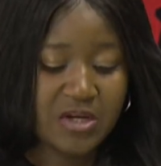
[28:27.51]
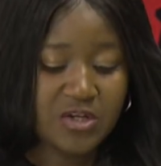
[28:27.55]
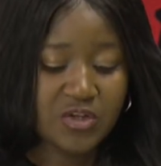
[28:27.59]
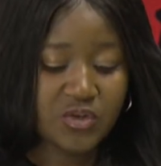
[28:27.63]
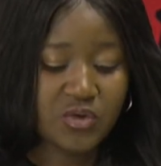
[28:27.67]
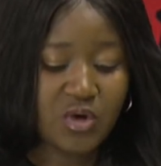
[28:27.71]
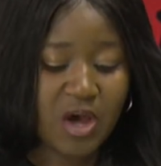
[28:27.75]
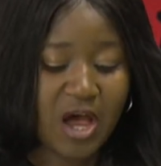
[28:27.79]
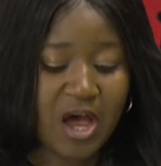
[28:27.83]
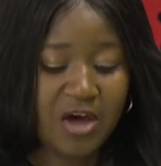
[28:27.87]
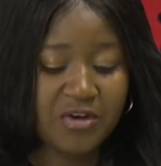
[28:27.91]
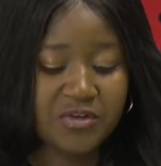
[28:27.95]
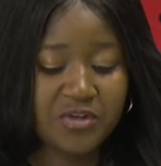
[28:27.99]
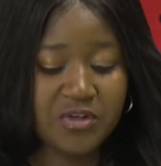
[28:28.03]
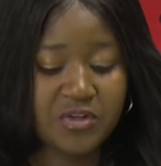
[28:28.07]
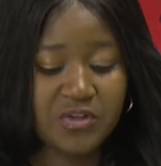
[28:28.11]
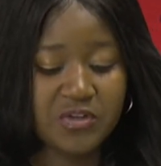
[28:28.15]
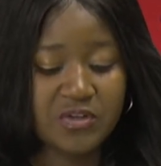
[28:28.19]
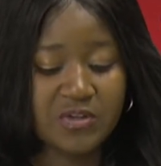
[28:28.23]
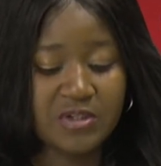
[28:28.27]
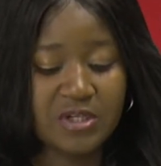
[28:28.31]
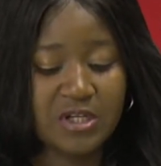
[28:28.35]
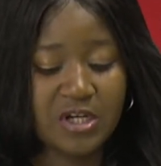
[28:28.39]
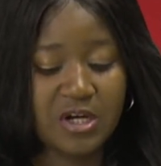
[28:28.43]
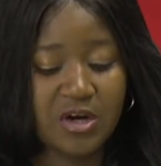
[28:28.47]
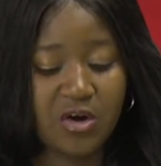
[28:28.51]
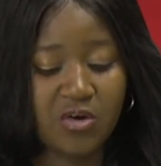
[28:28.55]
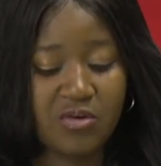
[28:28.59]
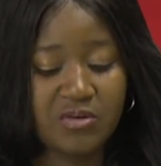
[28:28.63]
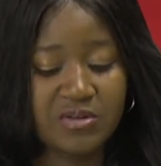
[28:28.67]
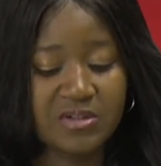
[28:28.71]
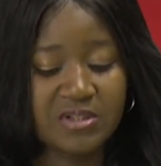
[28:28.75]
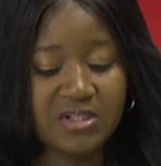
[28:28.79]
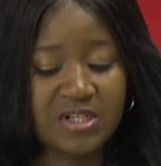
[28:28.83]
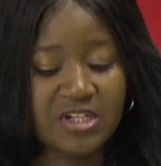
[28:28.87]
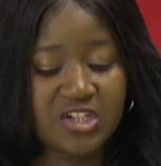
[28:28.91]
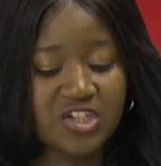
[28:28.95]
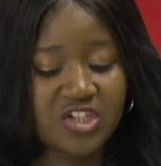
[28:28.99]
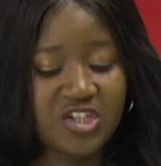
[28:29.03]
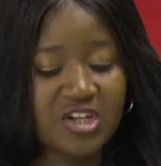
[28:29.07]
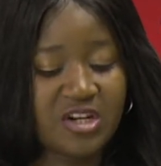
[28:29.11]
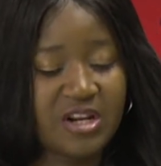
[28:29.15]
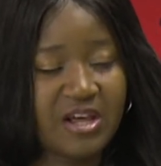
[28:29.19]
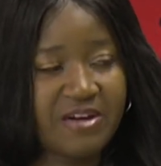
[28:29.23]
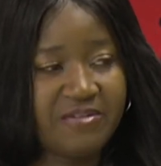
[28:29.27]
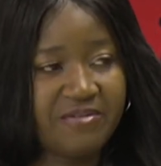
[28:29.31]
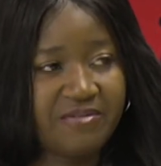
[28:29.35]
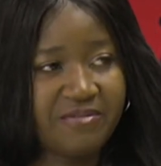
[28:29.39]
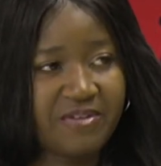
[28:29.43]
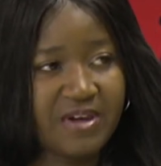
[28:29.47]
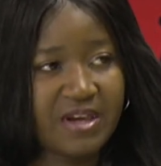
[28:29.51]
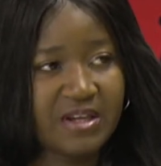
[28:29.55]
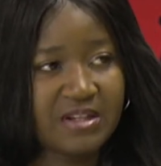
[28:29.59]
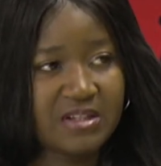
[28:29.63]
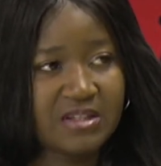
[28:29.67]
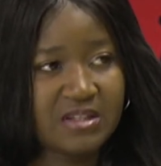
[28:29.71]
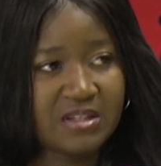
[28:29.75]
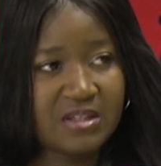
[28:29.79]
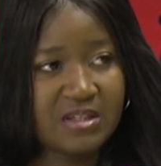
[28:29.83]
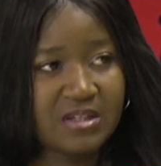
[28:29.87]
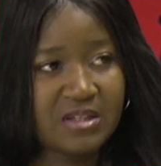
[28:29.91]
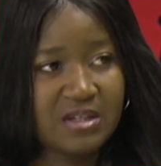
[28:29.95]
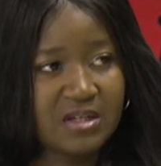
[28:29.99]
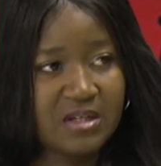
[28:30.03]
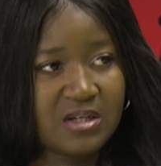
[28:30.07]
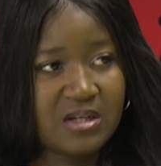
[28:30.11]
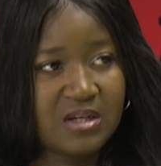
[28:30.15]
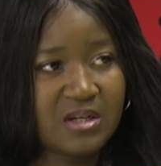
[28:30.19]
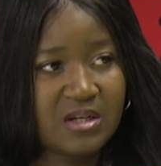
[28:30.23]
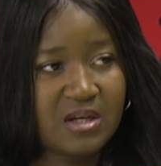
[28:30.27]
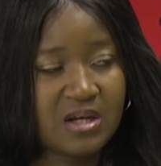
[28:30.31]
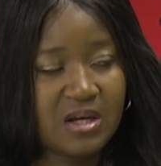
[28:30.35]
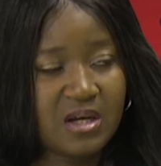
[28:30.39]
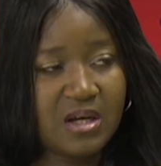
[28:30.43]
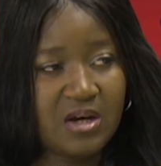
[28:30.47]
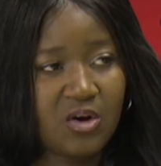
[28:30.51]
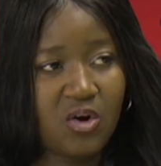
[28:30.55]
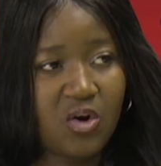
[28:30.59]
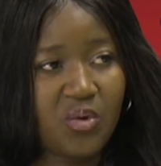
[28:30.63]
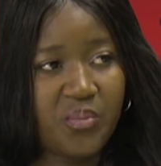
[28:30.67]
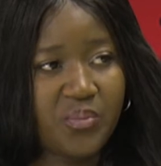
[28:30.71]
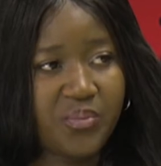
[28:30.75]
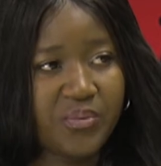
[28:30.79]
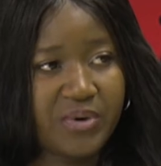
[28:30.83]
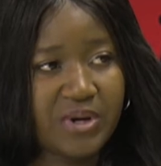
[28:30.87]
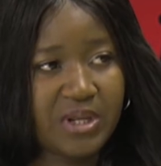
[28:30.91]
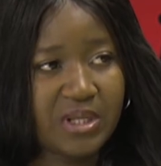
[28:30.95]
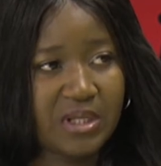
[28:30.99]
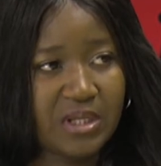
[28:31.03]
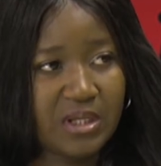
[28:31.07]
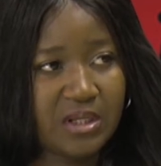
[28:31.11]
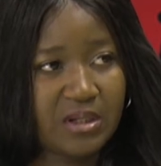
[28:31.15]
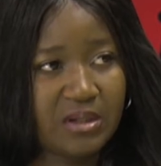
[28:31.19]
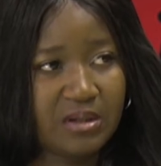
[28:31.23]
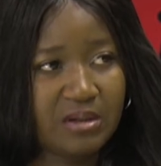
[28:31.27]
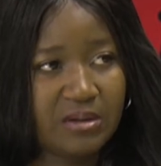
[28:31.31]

So how does a constant shield affect upbringing?